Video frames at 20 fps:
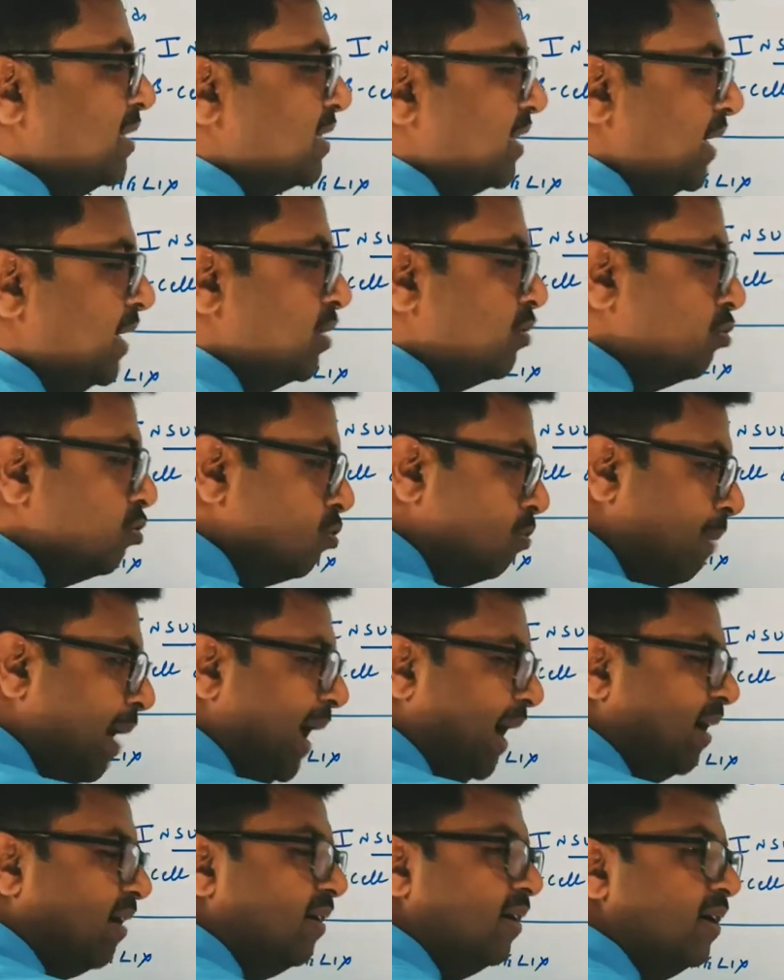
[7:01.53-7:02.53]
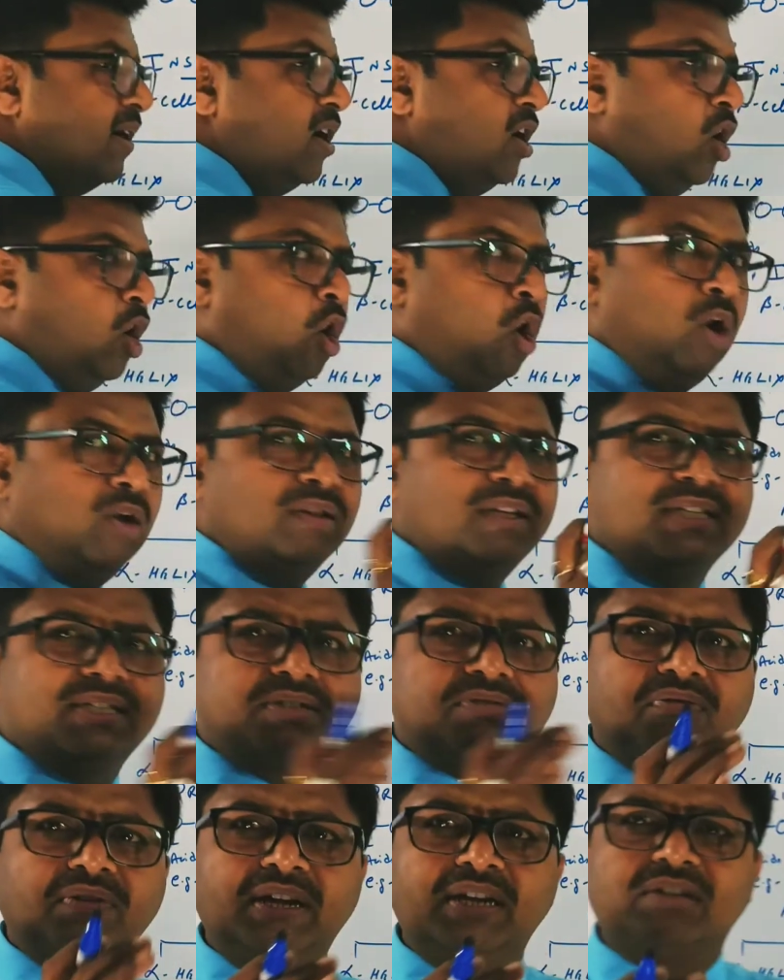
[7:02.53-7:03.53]
C is going to make all
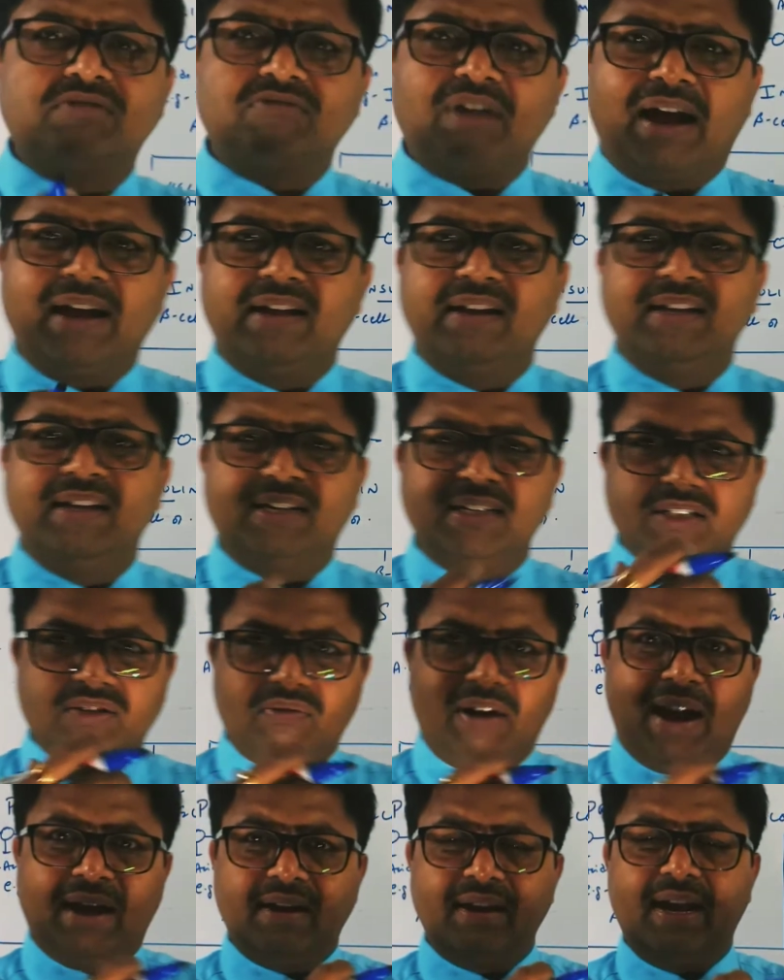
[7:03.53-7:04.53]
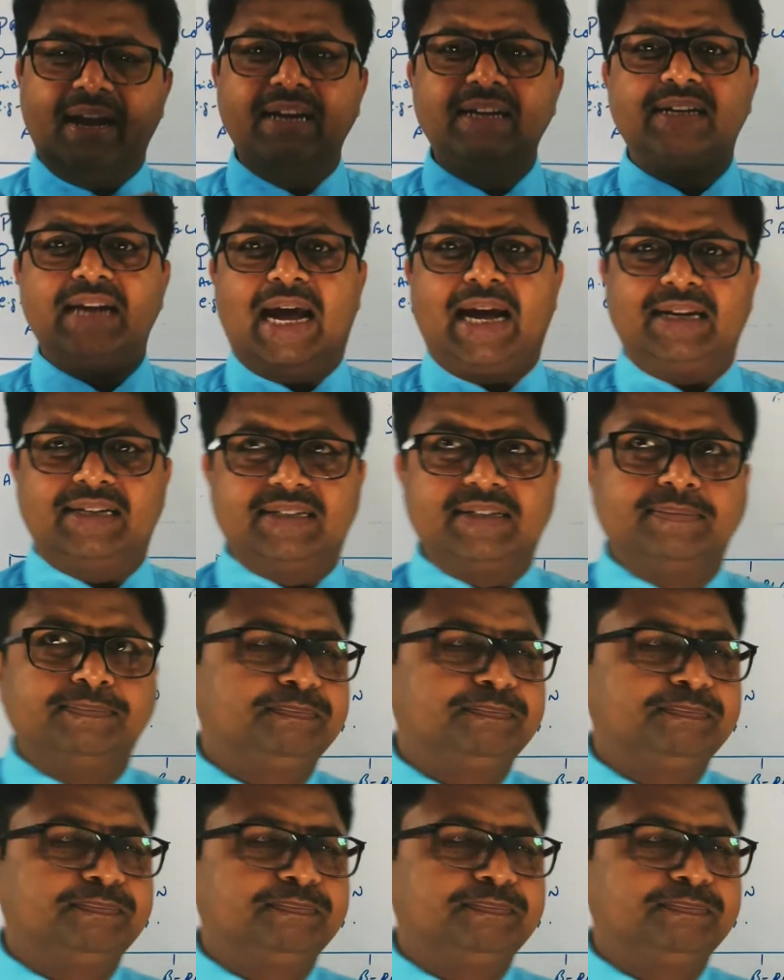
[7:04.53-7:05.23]
these three trihelical strands intact.